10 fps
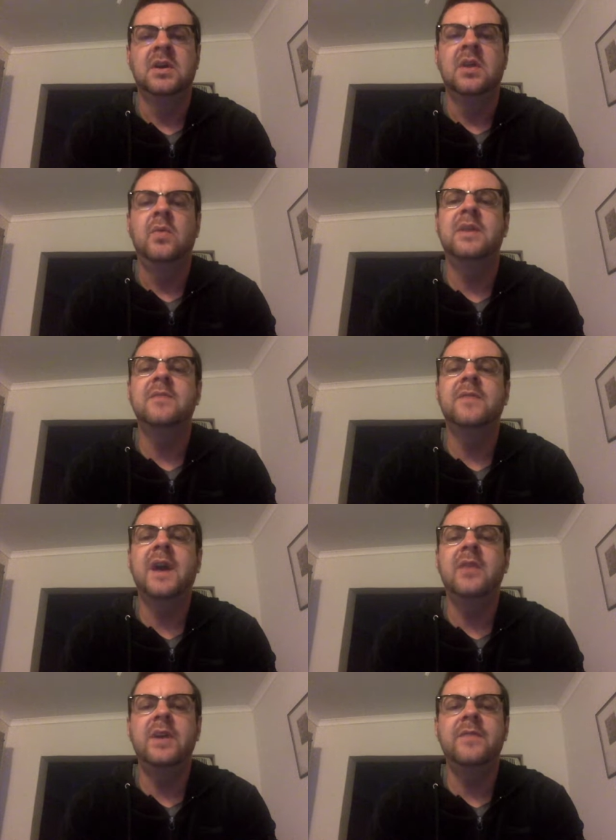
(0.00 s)
we can
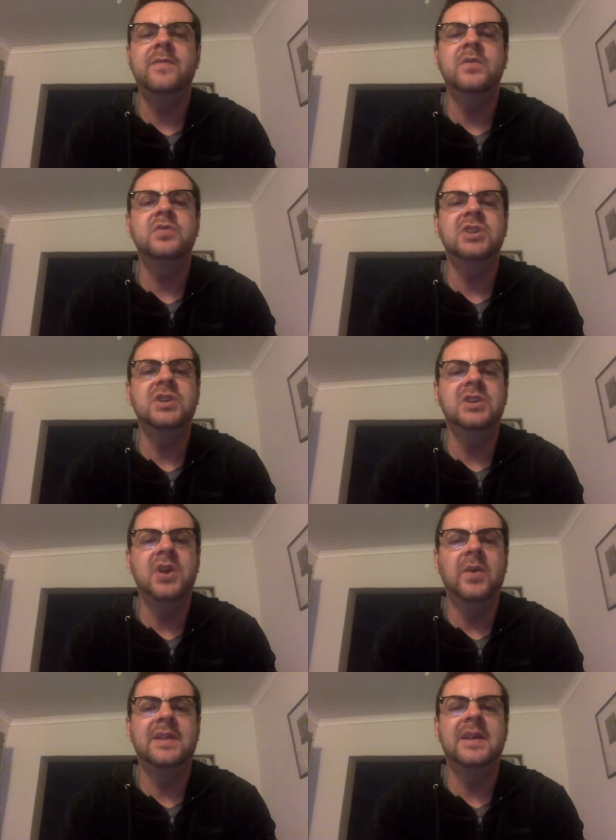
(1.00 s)
find refuge in
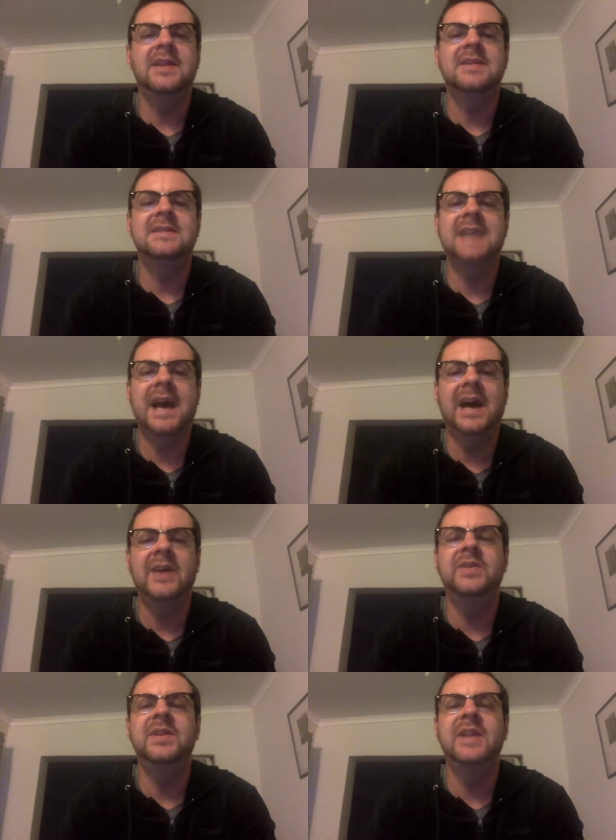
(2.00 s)
knowing that it is
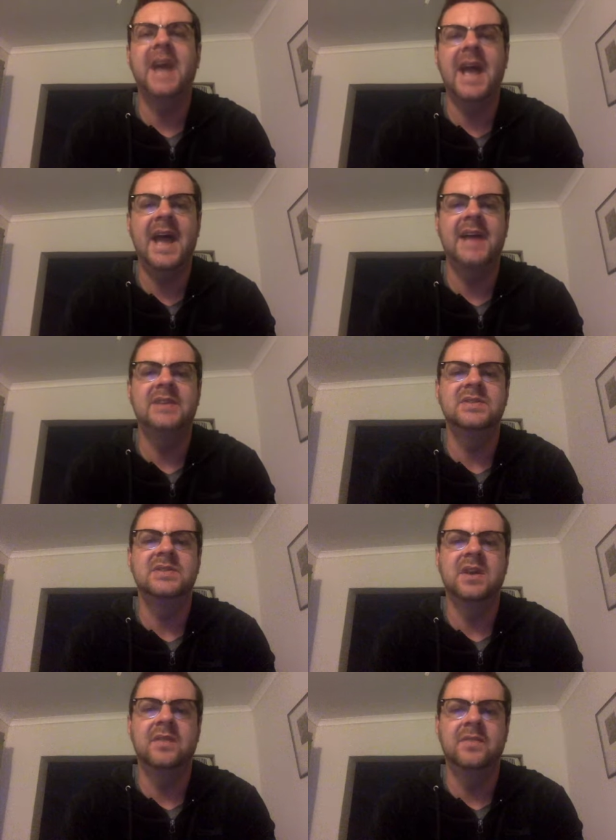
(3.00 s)
held in the
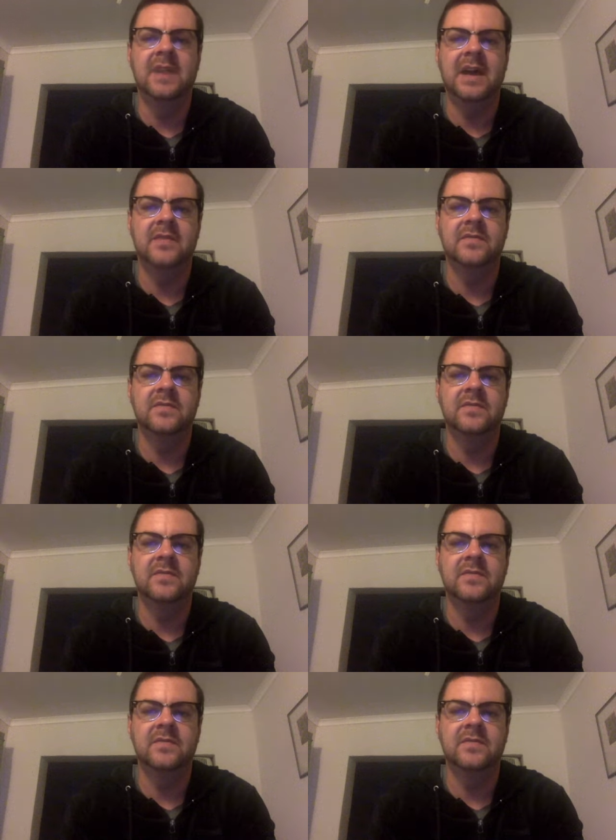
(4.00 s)
hands of love.